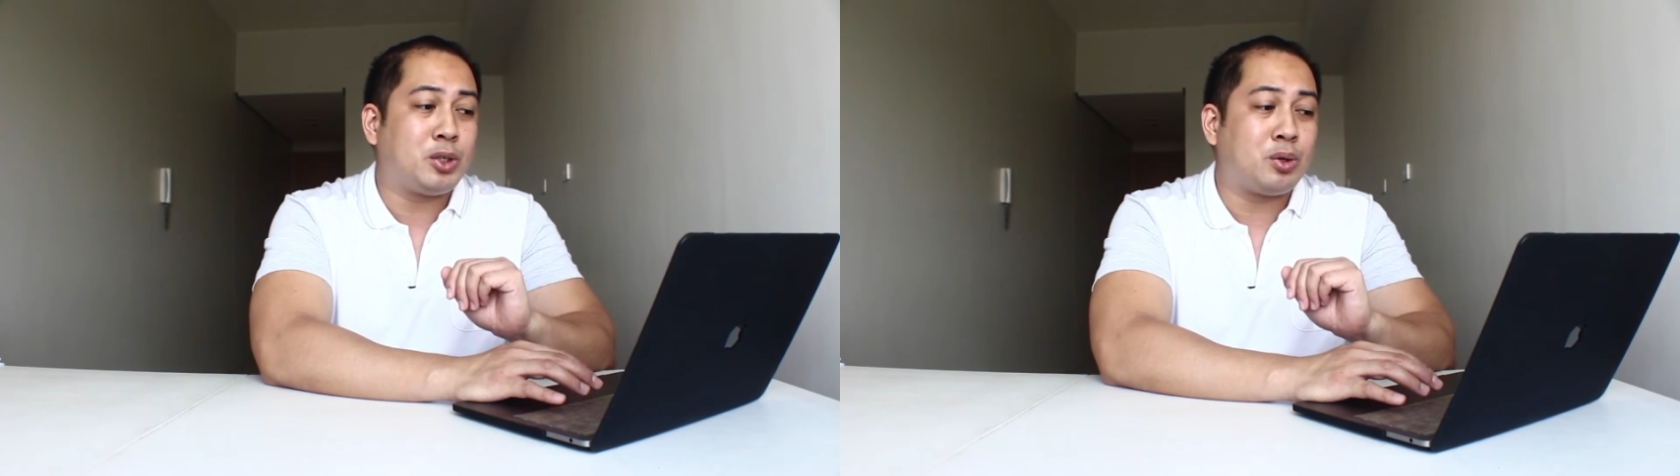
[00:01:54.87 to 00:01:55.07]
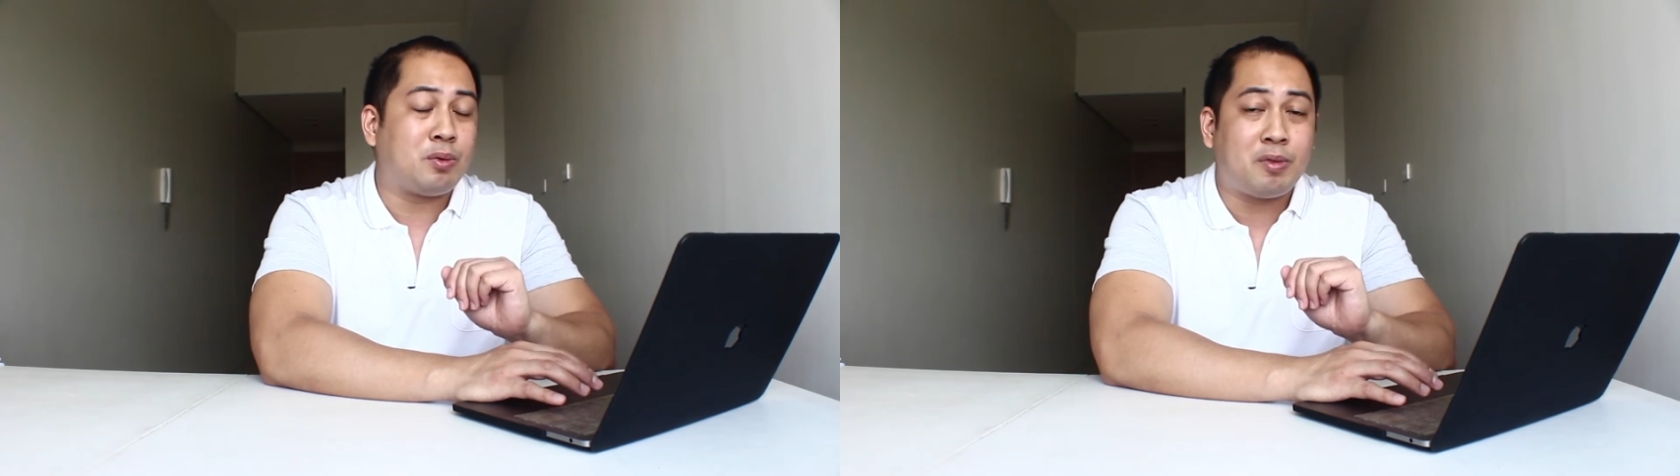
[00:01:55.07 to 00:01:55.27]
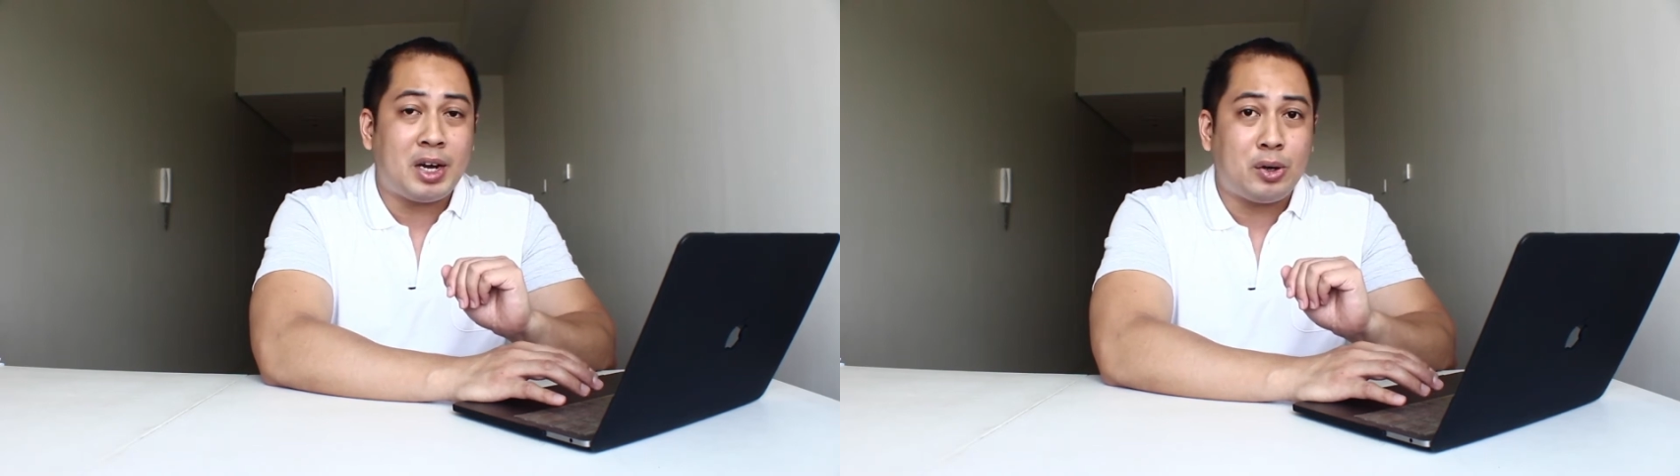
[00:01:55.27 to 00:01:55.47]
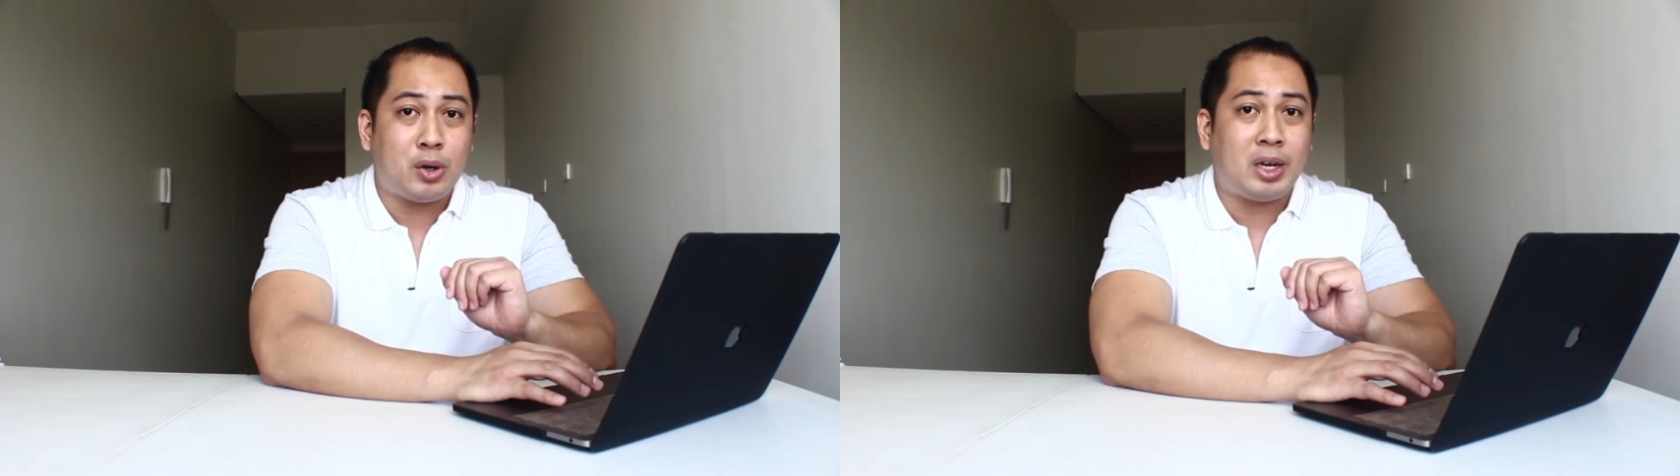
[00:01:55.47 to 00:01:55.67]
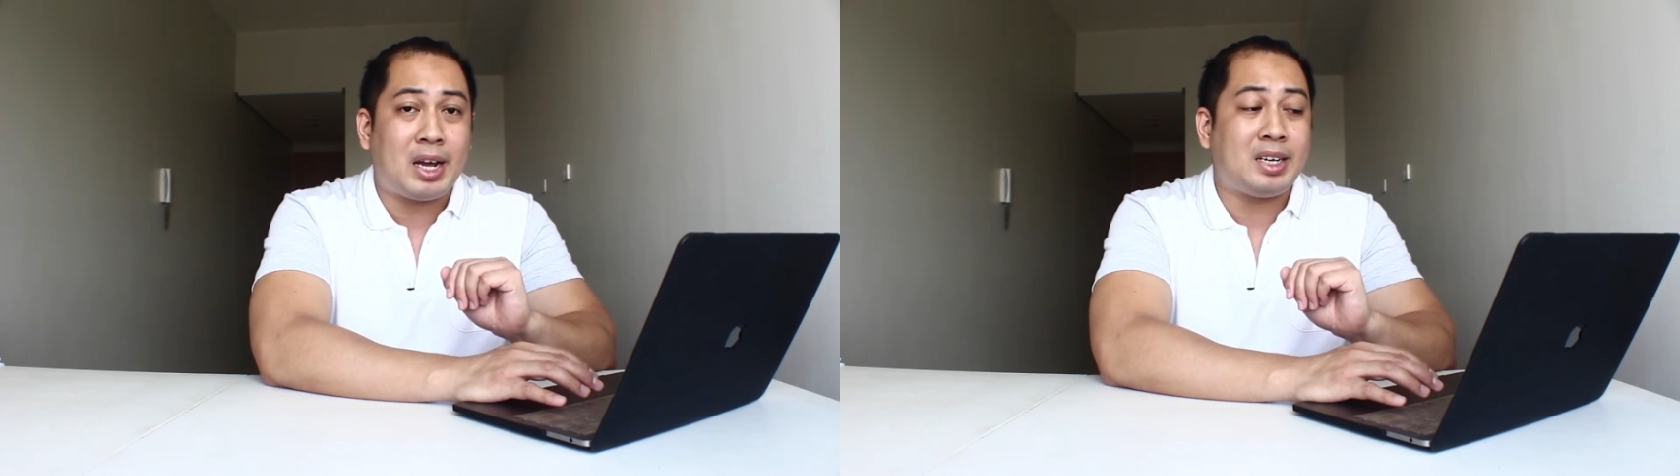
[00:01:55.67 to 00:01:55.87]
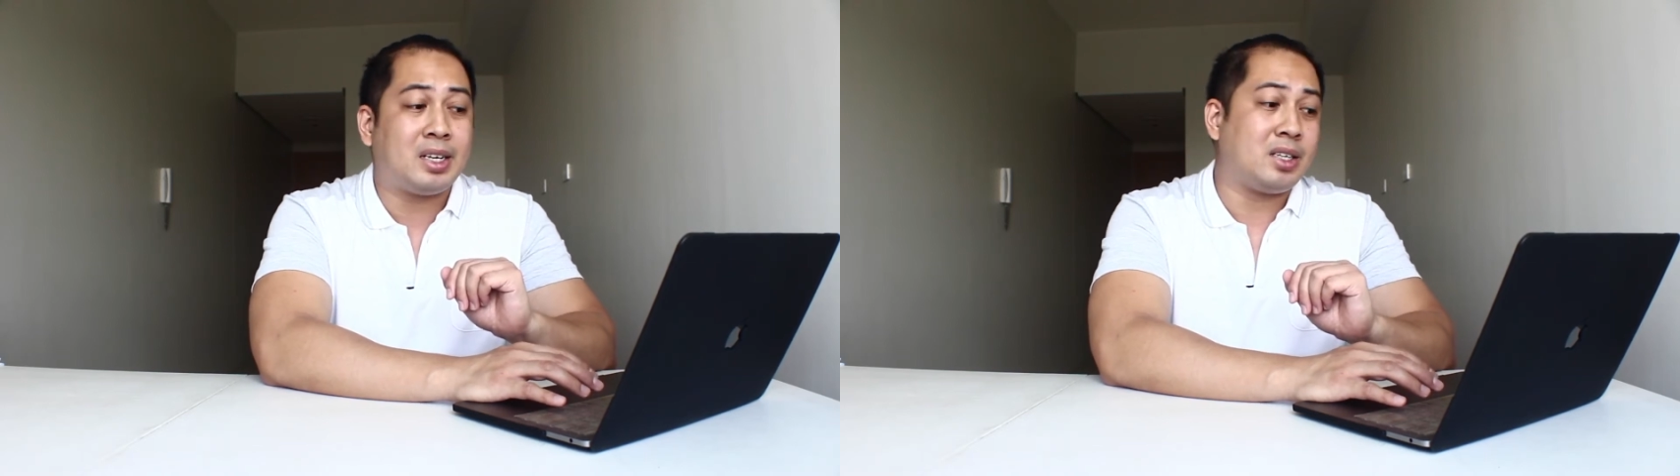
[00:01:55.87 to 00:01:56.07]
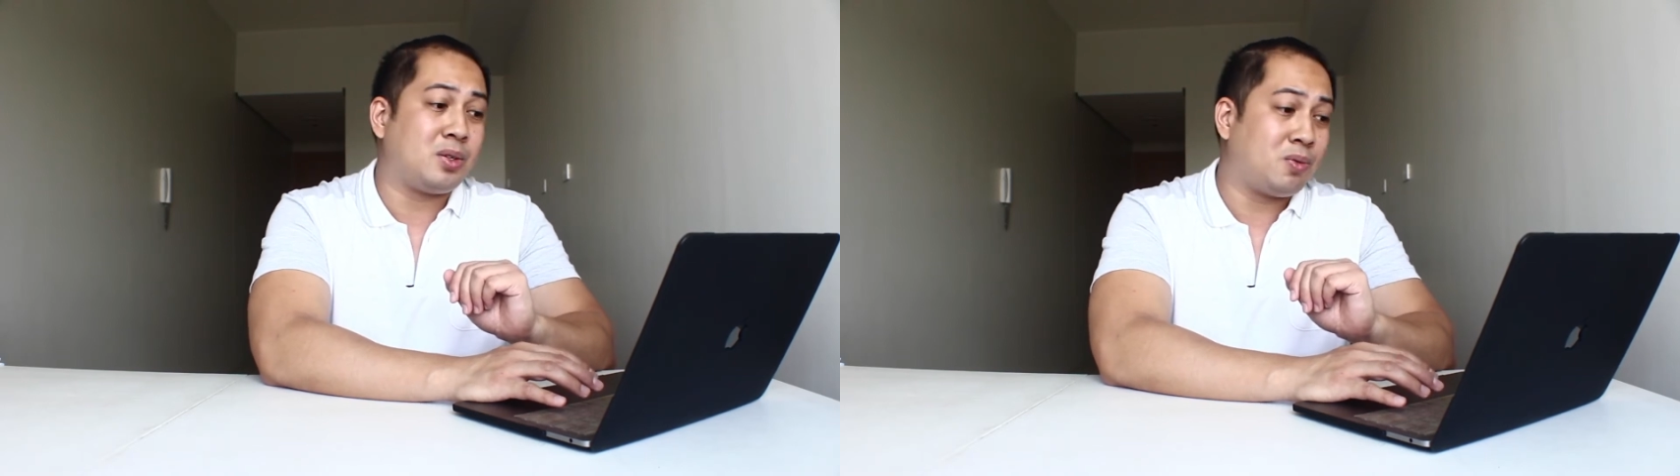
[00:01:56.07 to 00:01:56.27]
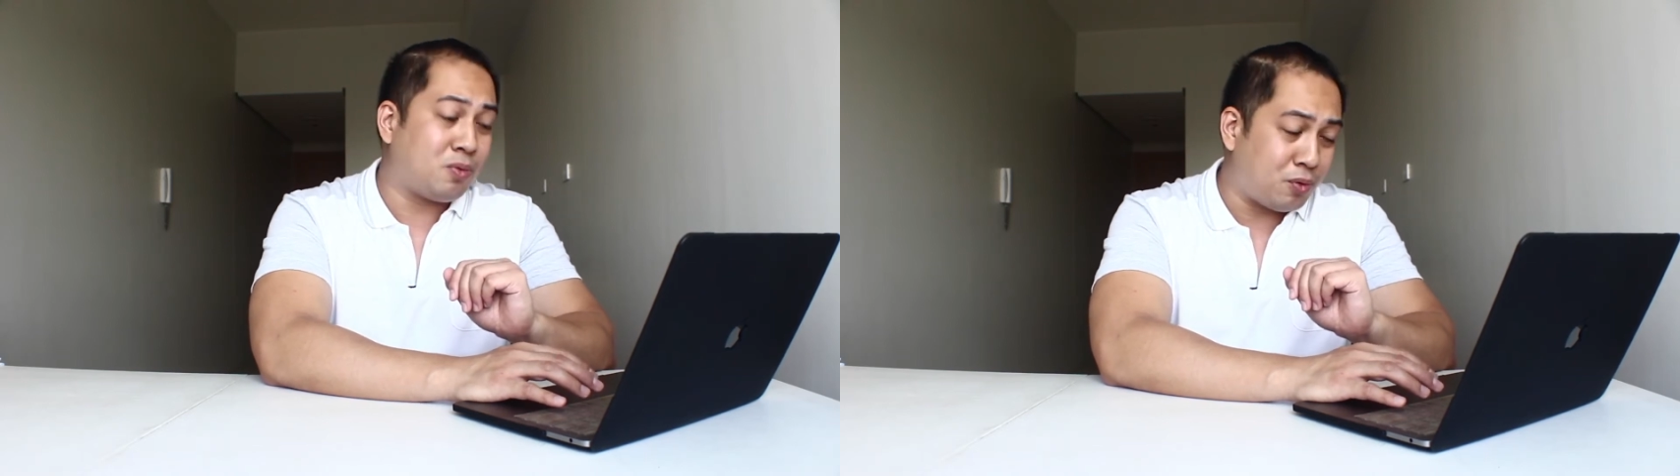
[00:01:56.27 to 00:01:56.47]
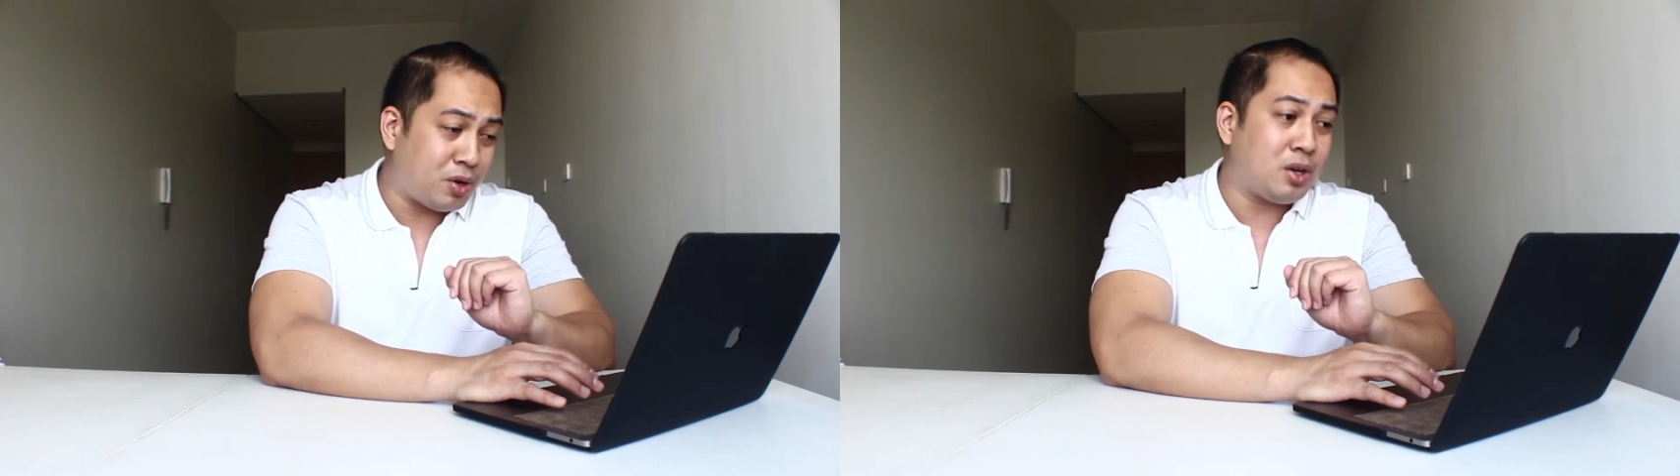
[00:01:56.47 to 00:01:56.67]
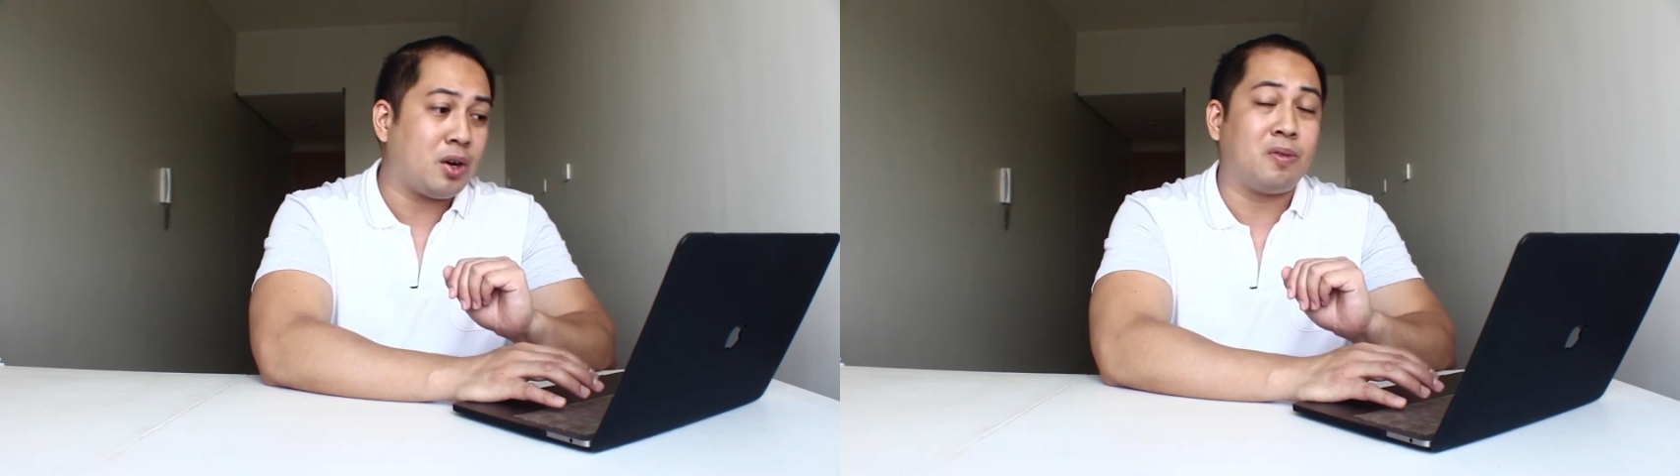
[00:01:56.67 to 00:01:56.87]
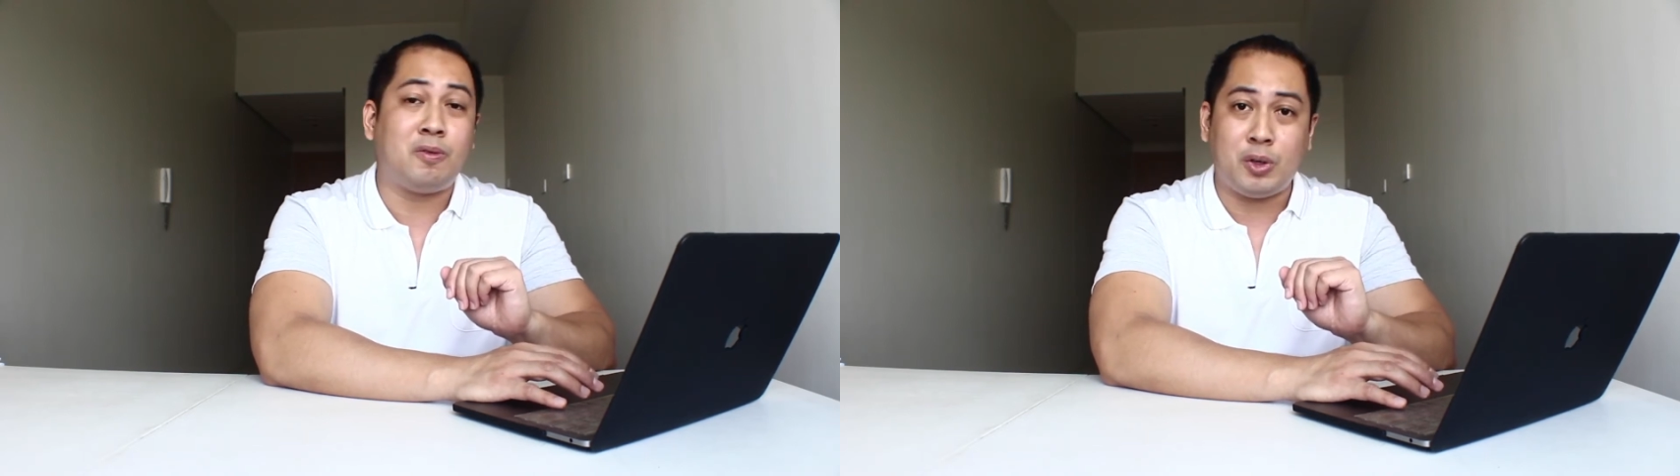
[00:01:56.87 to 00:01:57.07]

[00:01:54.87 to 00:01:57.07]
you could find online that is free of